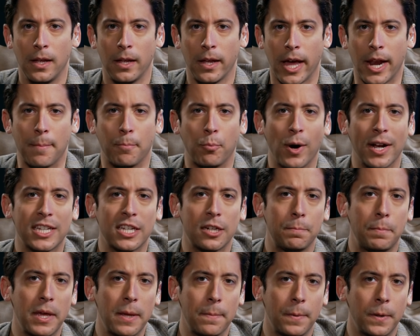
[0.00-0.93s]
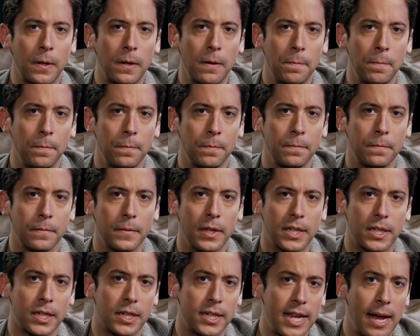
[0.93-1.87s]
An oppressed people
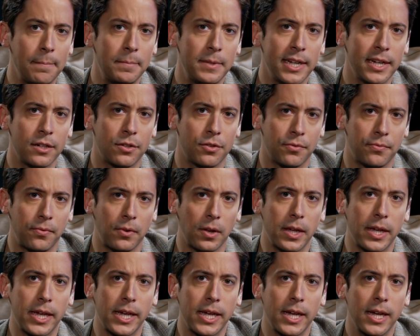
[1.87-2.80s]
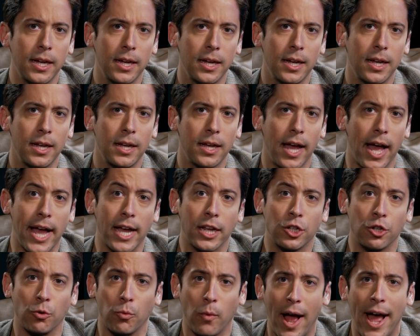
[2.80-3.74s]
is attempting to flee a
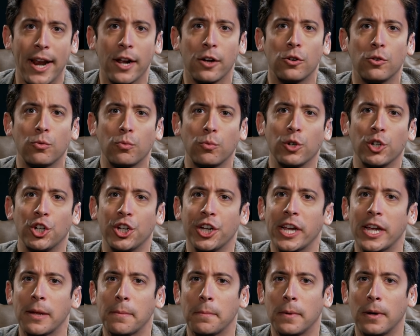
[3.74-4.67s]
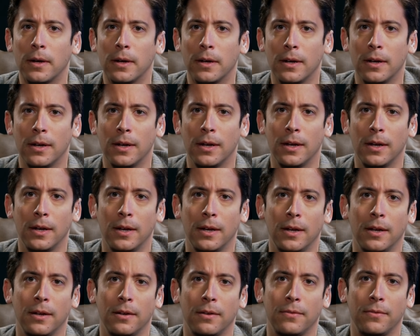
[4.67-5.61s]
tyrannical regime,
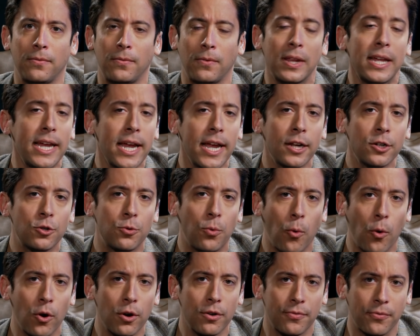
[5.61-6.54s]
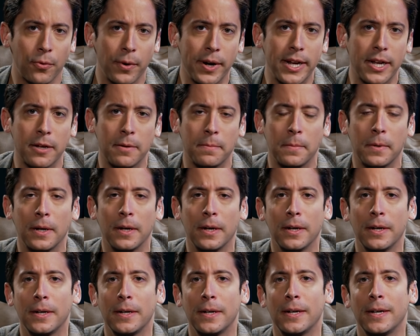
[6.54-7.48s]
fleeing toward freedom,
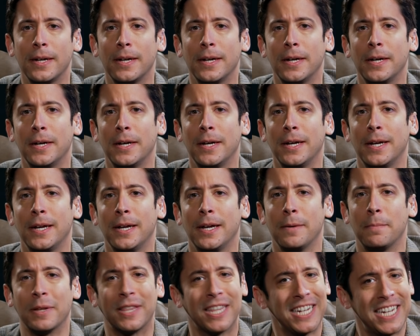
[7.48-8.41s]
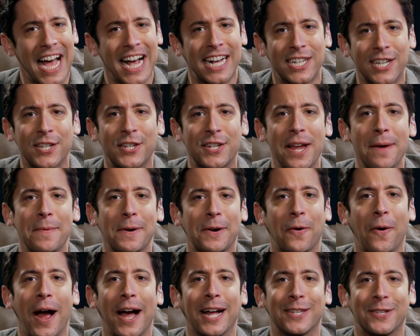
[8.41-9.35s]
but the Texas
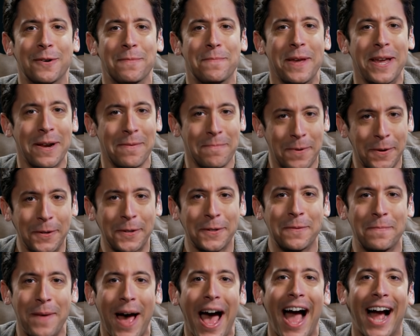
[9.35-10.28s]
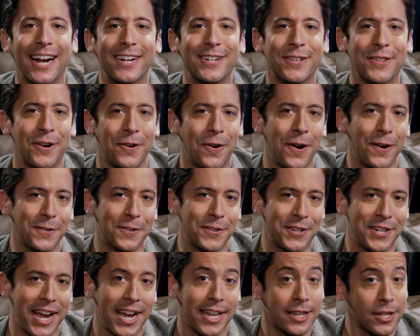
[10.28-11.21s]
Democrats are being pulled back to their own
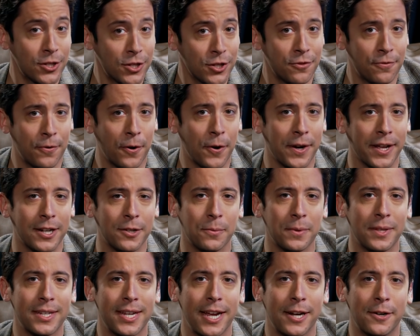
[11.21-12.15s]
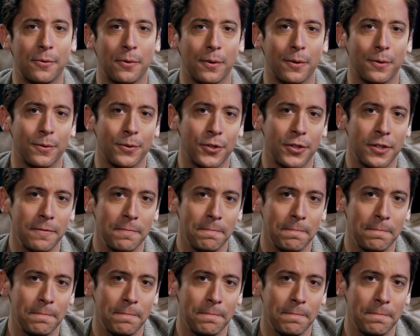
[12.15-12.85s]
state. This is Verdict with Ted Cruz.